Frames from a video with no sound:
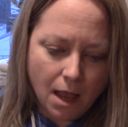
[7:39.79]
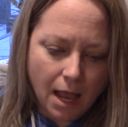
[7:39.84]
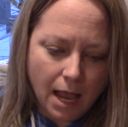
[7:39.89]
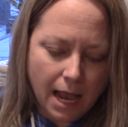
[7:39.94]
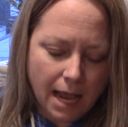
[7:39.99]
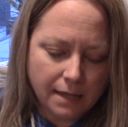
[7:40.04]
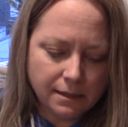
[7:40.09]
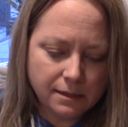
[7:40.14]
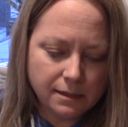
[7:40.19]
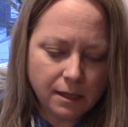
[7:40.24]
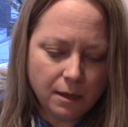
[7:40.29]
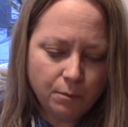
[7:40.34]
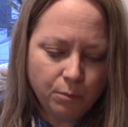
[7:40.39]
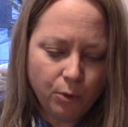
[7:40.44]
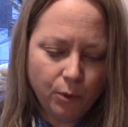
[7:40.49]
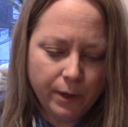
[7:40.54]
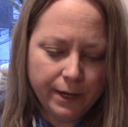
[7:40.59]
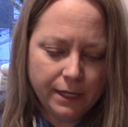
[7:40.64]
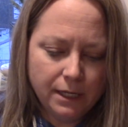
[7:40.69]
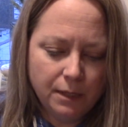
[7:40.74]
At some
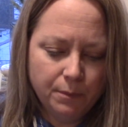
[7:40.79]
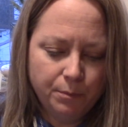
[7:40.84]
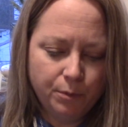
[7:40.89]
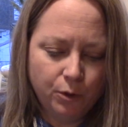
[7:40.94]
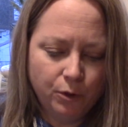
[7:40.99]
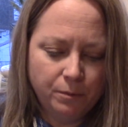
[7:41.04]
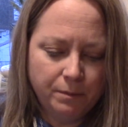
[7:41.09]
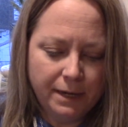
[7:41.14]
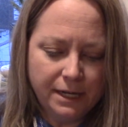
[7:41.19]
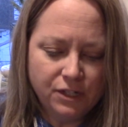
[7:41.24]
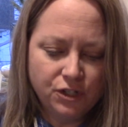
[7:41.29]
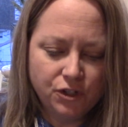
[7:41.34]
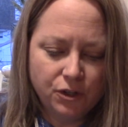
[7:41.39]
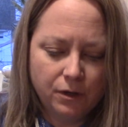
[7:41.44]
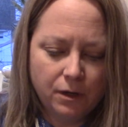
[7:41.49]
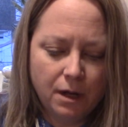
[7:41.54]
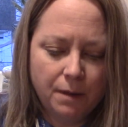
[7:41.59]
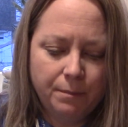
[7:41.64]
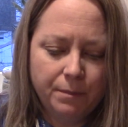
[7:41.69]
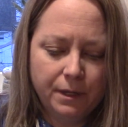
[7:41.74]
point, he pulled my
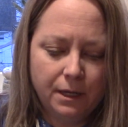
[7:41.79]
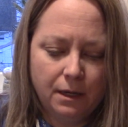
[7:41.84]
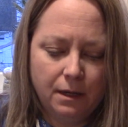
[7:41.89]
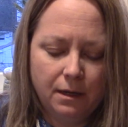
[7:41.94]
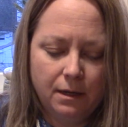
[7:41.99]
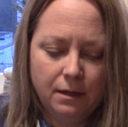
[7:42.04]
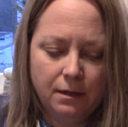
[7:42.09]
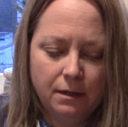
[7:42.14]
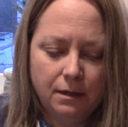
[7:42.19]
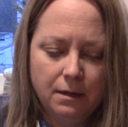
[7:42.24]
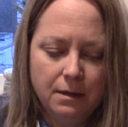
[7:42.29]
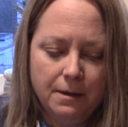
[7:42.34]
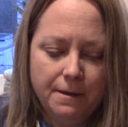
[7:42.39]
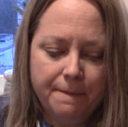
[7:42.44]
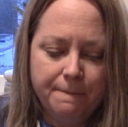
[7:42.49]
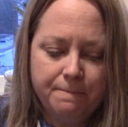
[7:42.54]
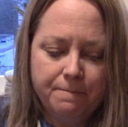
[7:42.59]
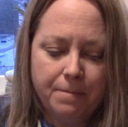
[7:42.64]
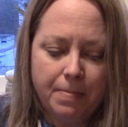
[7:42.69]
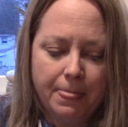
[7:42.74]
shirt up again,
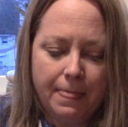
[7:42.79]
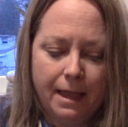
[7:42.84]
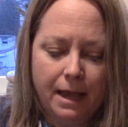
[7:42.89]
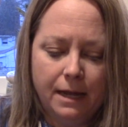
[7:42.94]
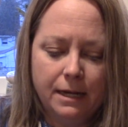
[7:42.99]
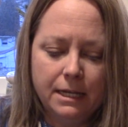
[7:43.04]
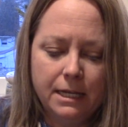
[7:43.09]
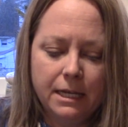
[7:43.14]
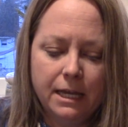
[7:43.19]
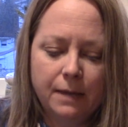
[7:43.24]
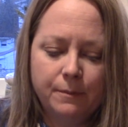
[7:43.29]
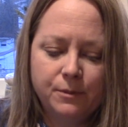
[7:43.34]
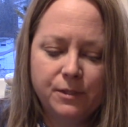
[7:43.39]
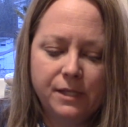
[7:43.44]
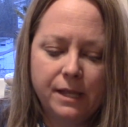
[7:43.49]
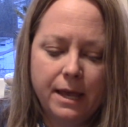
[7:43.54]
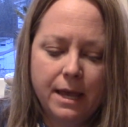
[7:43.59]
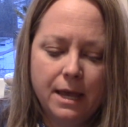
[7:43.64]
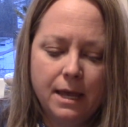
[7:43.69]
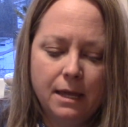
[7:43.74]
and he kept
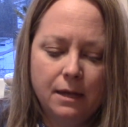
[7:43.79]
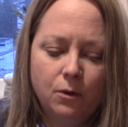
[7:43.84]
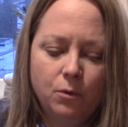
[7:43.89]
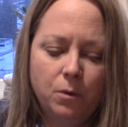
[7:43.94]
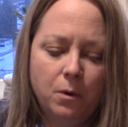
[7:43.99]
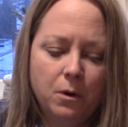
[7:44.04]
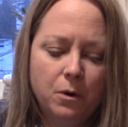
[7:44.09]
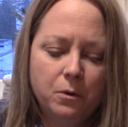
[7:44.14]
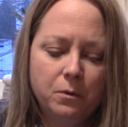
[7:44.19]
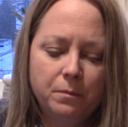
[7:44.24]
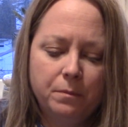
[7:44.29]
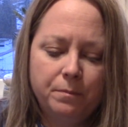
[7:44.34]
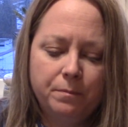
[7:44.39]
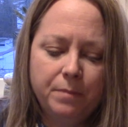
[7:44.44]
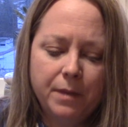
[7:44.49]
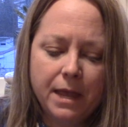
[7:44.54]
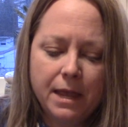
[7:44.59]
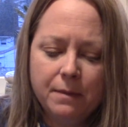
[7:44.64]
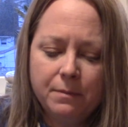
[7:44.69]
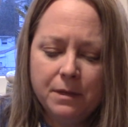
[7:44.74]
saying, quote,
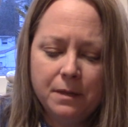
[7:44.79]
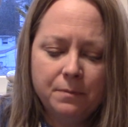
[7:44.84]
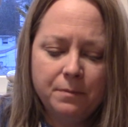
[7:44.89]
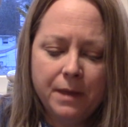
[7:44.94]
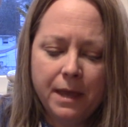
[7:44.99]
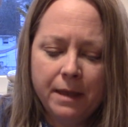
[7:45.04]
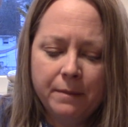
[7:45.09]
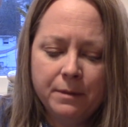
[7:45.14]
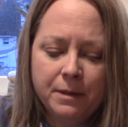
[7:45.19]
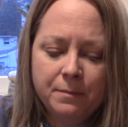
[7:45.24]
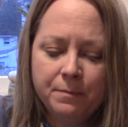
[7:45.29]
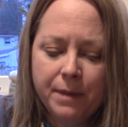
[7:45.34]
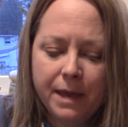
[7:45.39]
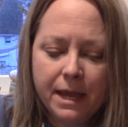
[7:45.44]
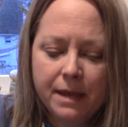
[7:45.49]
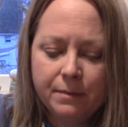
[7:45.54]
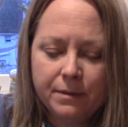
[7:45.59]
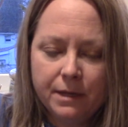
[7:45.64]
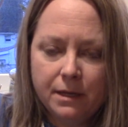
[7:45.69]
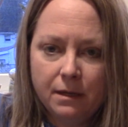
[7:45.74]
baby, baby,
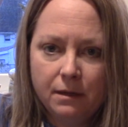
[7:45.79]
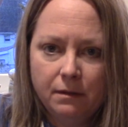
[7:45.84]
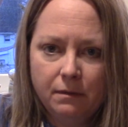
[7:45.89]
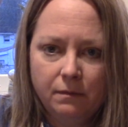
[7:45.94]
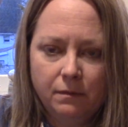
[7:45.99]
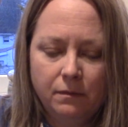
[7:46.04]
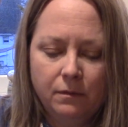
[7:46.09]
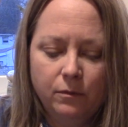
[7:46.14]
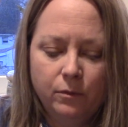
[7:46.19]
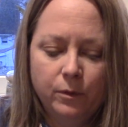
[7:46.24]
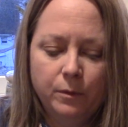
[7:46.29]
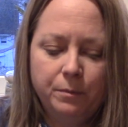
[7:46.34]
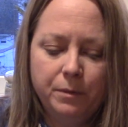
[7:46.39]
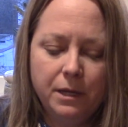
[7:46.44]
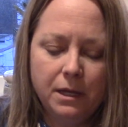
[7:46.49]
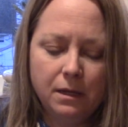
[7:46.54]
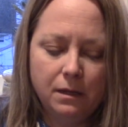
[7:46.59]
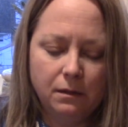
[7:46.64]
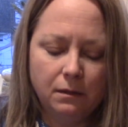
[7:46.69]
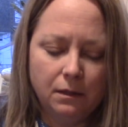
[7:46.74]
baby,
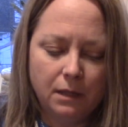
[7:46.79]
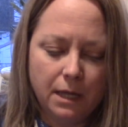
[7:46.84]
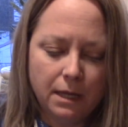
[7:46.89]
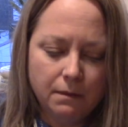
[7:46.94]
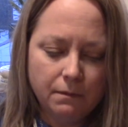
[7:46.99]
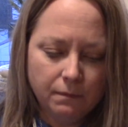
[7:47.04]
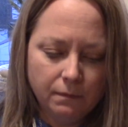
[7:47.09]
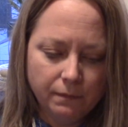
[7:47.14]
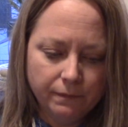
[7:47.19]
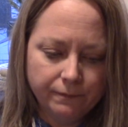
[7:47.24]
repeatedly.